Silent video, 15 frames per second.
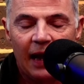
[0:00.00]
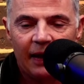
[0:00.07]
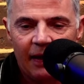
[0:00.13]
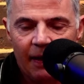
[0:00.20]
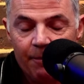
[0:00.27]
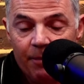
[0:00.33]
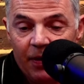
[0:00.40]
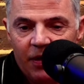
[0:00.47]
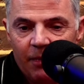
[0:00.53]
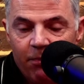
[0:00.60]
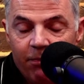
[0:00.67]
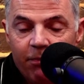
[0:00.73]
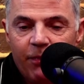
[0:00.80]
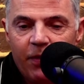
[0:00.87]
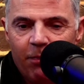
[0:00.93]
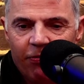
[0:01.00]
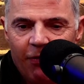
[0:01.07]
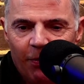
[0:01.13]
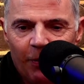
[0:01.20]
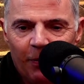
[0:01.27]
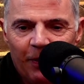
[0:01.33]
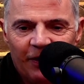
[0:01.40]
But the
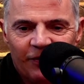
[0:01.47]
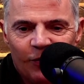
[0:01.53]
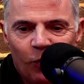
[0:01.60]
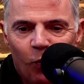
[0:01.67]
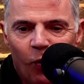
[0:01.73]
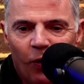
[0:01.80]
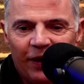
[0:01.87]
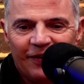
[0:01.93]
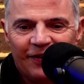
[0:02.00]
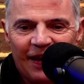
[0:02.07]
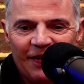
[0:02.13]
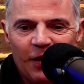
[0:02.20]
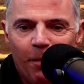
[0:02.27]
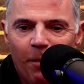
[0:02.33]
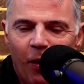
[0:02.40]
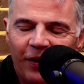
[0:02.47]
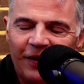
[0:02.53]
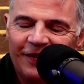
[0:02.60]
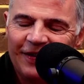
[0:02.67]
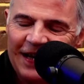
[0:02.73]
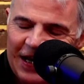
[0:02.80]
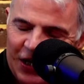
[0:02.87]
problem is to what extent the
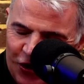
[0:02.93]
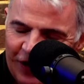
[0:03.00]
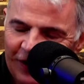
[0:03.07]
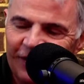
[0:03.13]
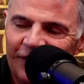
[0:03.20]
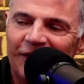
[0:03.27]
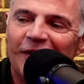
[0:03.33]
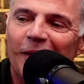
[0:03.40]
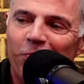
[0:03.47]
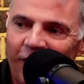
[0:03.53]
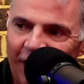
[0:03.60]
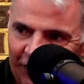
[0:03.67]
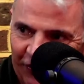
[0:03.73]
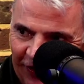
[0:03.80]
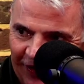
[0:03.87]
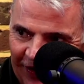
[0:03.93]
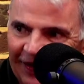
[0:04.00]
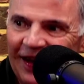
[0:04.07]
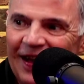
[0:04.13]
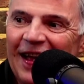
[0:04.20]
politicians are pressured.